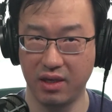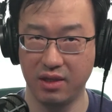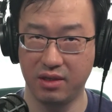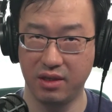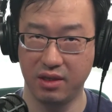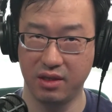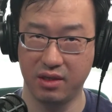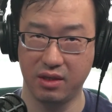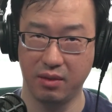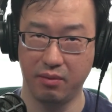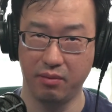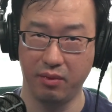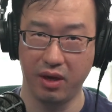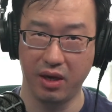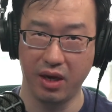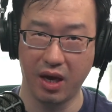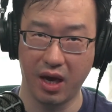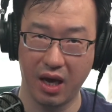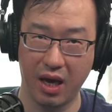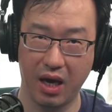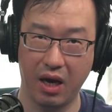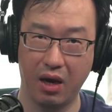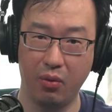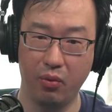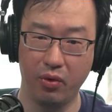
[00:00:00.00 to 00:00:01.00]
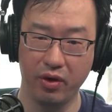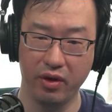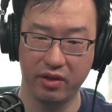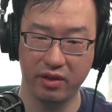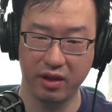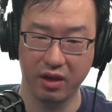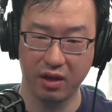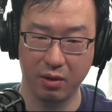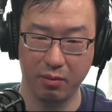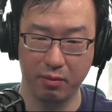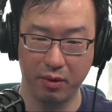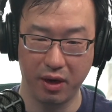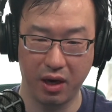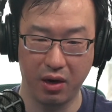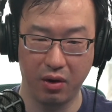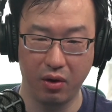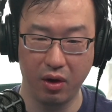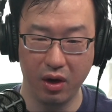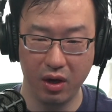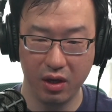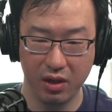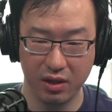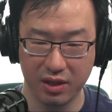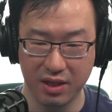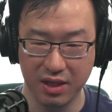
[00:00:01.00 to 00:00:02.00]
system and how we think about
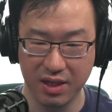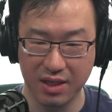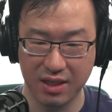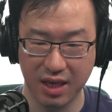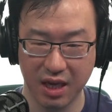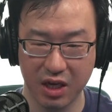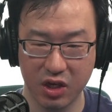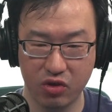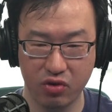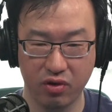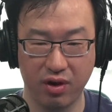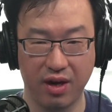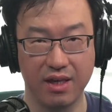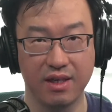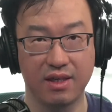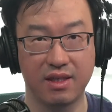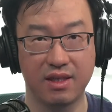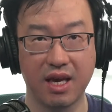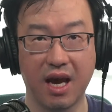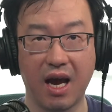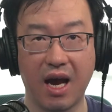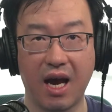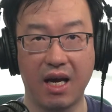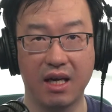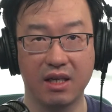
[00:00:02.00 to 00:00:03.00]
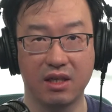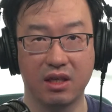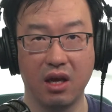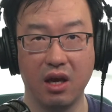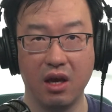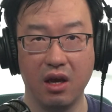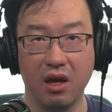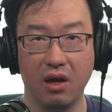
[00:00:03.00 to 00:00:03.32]
decentralized SaaS